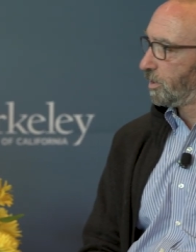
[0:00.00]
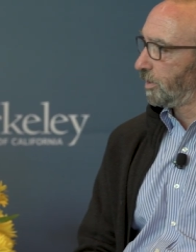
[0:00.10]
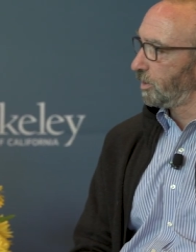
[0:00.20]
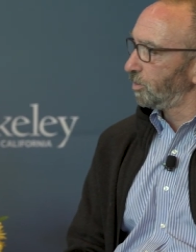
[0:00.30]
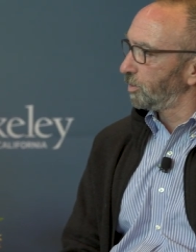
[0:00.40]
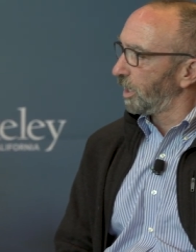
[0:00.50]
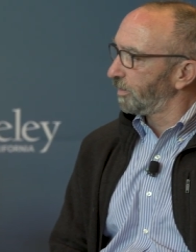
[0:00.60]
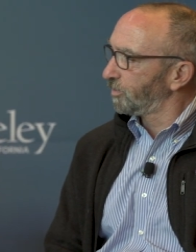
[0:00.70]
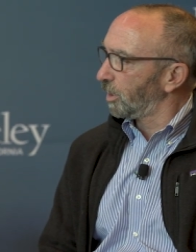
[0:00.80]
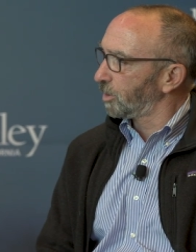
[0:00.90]
something you and I
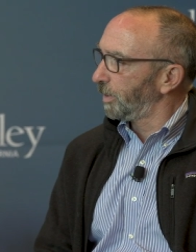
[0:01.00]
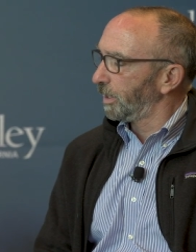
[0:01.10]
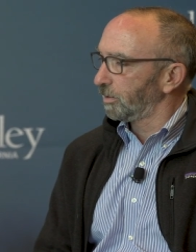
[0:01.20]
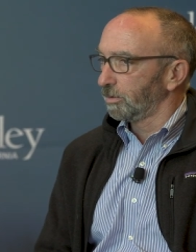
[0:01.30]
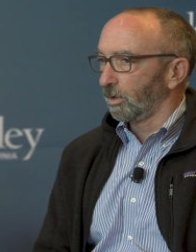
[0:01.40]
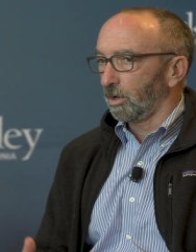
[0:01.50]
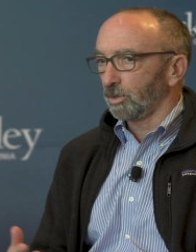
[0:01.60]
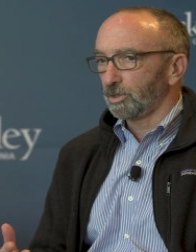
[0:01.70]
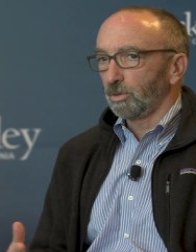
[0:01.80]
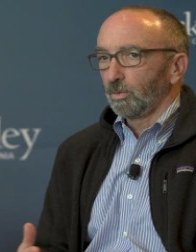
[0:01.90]
have talked about
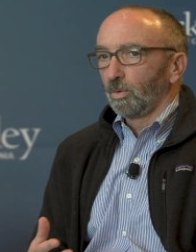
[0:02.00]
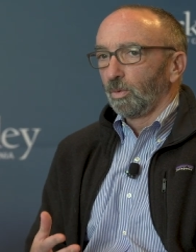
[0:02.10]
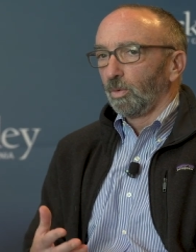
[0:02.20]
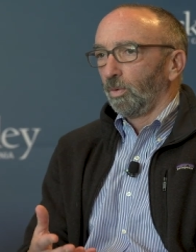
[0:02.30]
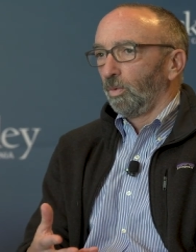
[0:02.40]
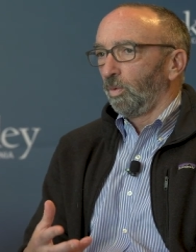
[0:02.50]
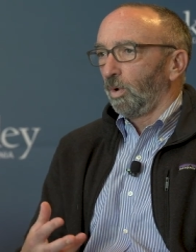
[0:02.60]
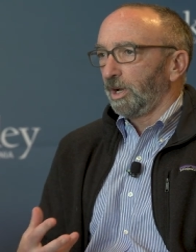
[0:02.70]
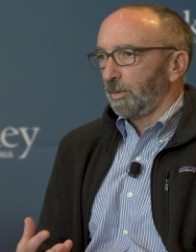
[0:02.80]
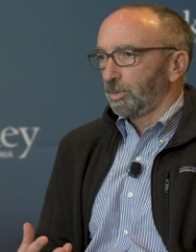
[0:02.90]
also.
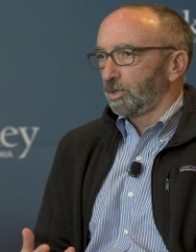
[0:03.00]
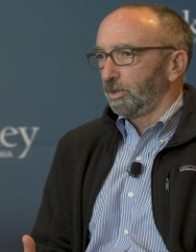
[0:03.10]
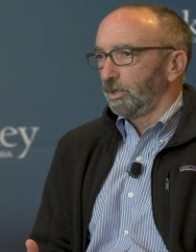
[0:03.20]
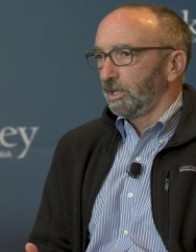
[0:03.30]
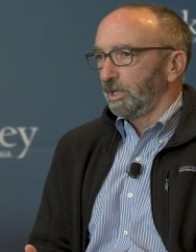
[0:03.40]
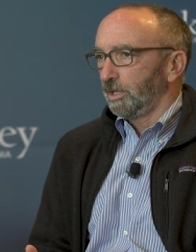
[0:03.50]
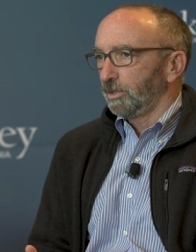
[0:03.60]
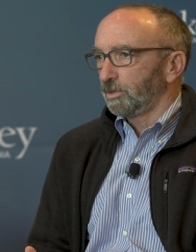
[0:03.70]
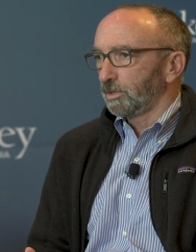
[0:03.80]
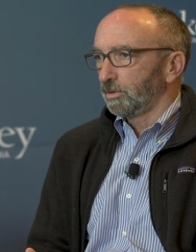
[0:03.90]
What
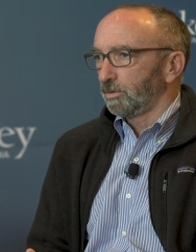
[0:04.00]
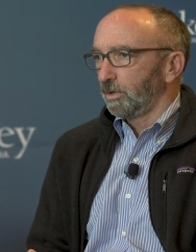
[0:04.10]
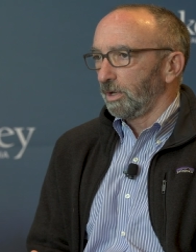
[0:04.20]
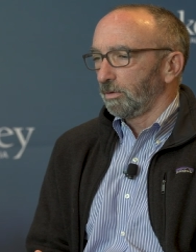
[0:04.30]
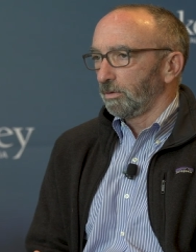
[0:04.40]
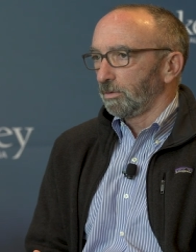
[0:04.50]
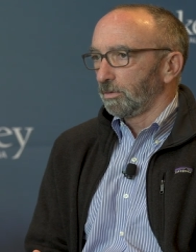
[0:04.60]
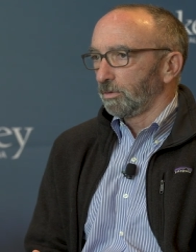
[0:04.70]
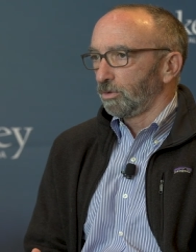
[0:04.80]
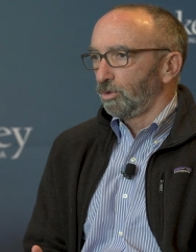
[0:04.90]
opportunities and
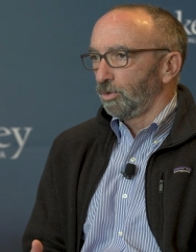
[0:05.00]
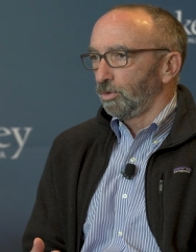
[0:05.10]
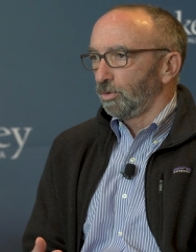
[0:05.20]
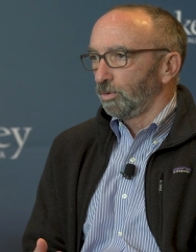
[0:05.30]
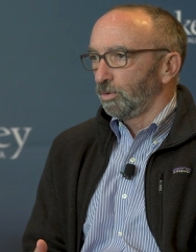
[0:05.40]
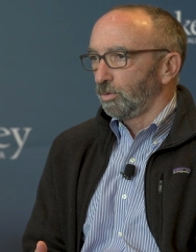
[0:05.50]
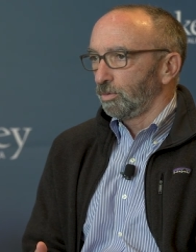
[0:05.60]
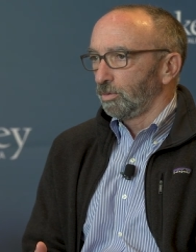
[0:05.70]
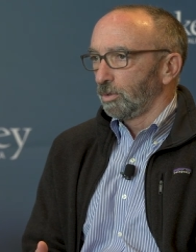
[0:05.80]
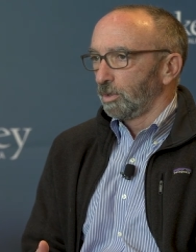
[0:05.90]

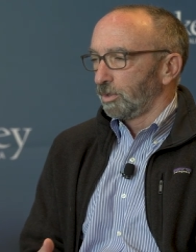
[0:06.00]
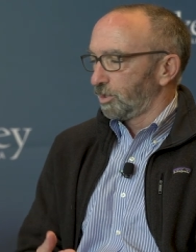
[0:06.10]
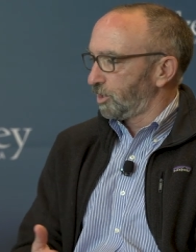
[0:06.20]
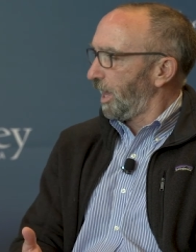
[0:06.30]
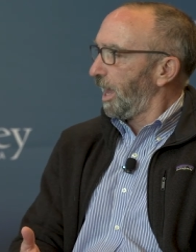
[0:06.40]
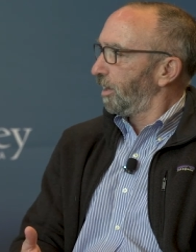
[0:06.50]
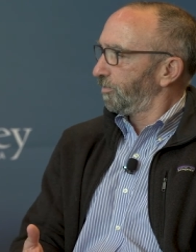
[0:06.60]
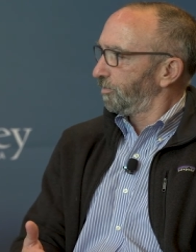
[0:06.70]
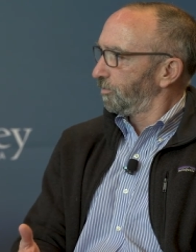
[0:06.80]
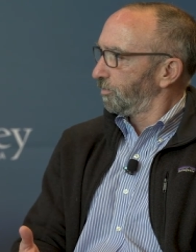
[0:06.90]
do
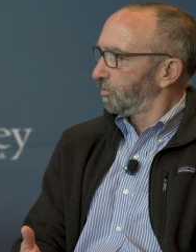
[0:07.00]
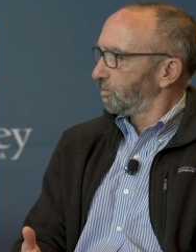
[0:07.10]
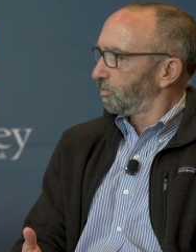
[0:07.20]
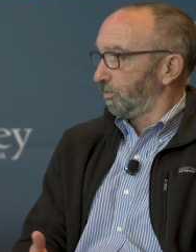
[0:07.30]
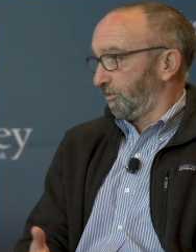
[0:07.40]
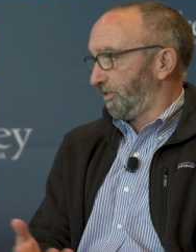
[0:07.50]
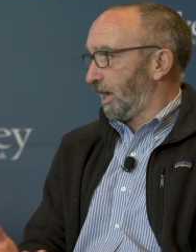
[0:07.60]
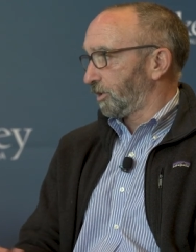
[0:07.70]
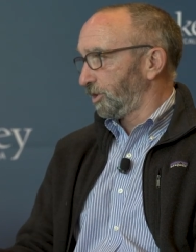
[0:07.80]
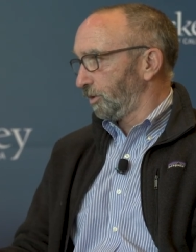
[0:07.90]
staff,
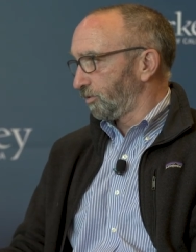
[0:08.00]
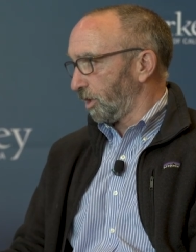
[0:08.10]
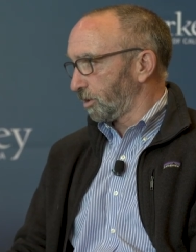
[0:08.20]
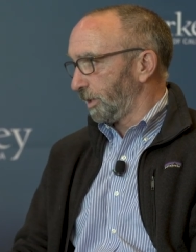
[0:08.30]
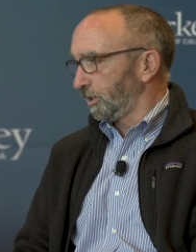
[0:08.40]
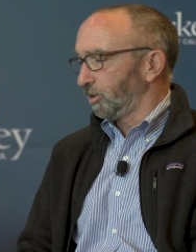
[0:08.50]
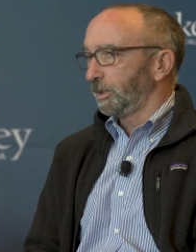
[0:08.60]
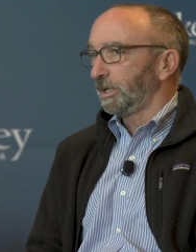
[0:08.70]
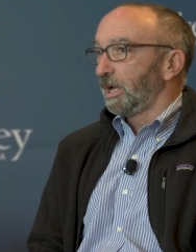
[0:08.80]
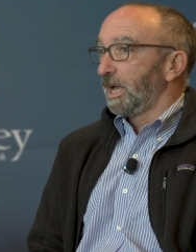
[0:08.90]
faculty, you've talked about a little
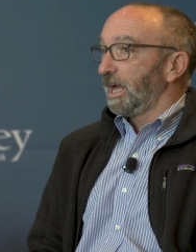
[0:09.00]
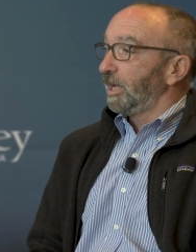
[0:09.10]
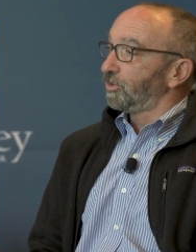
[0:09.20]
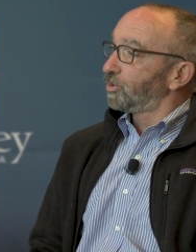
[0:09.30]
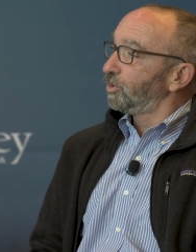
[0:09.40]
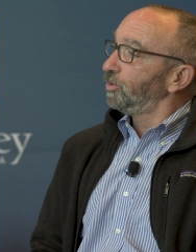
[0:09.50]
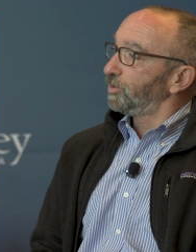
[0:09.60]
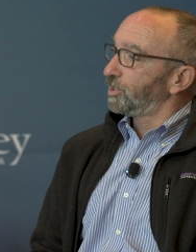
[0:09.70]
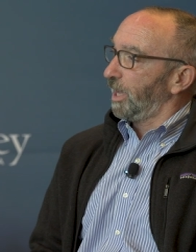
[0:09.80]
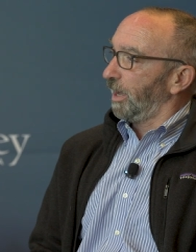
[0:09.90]
bit, and
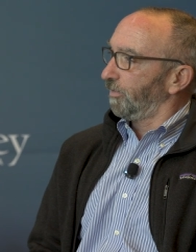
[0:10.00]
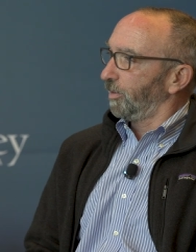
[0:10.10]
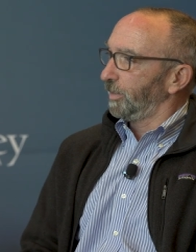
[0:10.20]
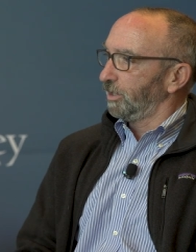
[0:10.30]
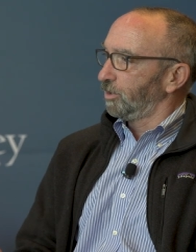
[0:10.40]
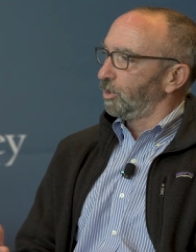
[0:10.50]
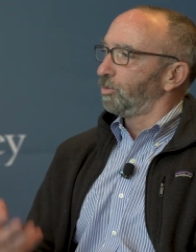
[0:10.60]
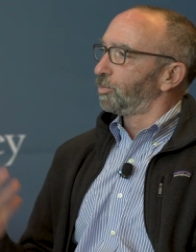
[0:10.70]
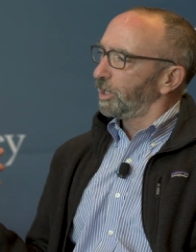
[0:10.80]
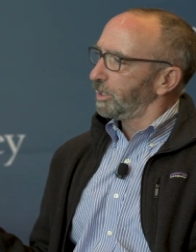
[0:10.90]
students have? I mean, do
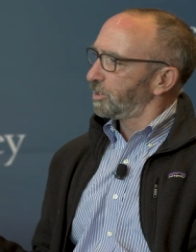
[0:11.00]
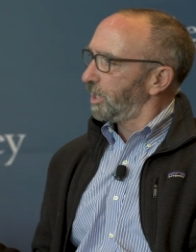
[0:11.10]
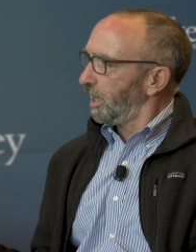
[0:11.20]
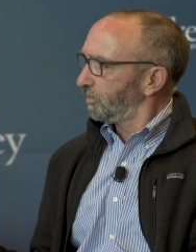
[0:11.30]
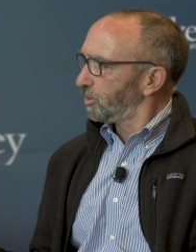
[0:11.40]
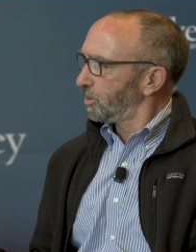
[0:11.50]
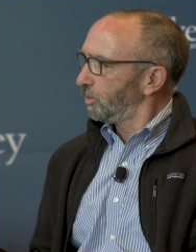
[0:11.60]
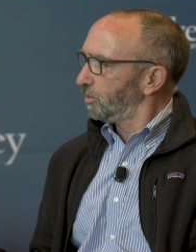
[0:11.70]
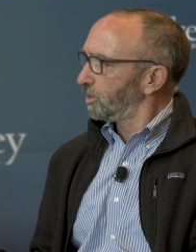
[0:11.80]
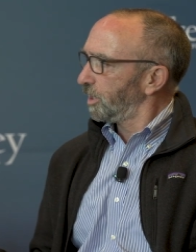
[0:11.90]
you bring staff and
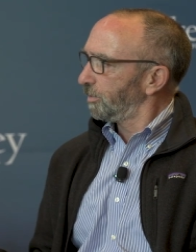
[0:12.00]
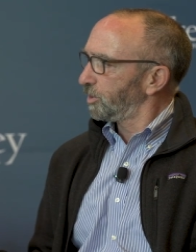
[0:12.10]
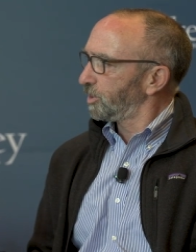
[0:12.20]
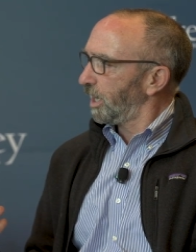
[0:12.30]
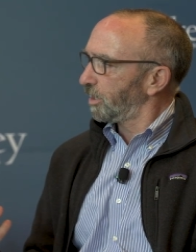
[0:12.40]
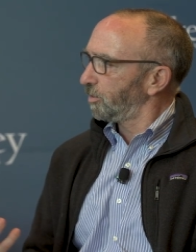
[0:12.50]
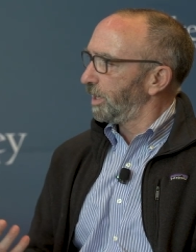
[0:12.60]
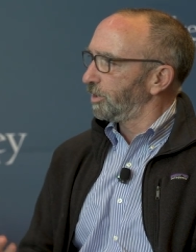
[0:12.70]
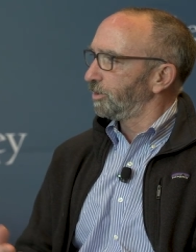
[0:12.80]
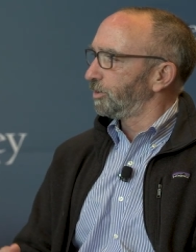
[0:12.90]
students up to
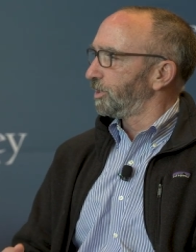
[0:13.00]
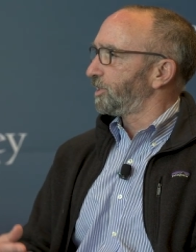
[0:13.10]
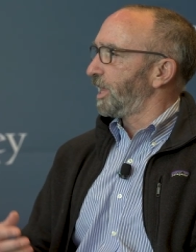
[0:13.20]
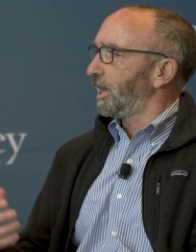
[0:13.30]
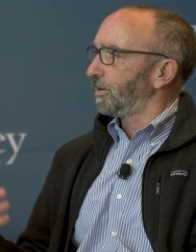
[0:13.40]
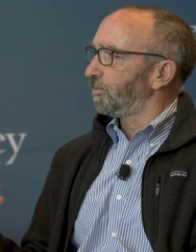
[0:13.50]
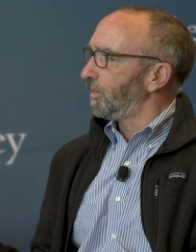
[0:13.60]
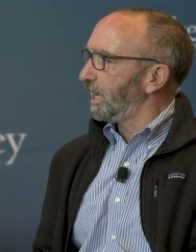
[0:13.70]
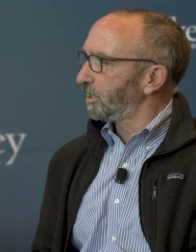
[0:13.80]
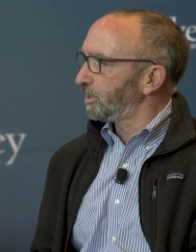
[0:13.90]
Sacramento? Does that
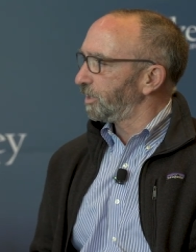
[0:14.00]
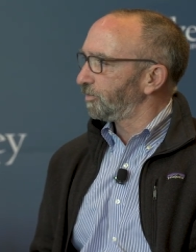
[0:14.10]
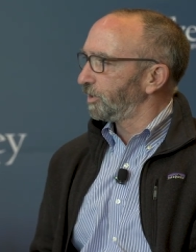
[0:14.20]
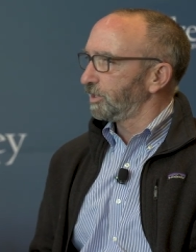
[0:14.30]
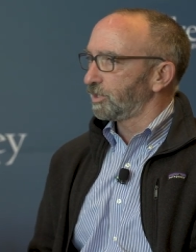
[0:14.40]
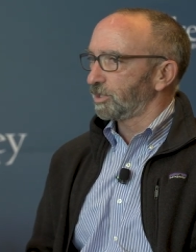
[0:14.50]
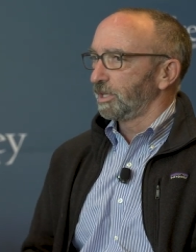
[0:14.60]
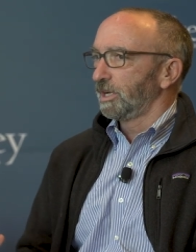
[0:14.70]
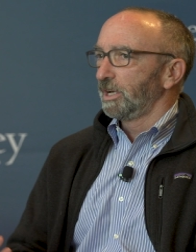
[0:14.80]
make a difference?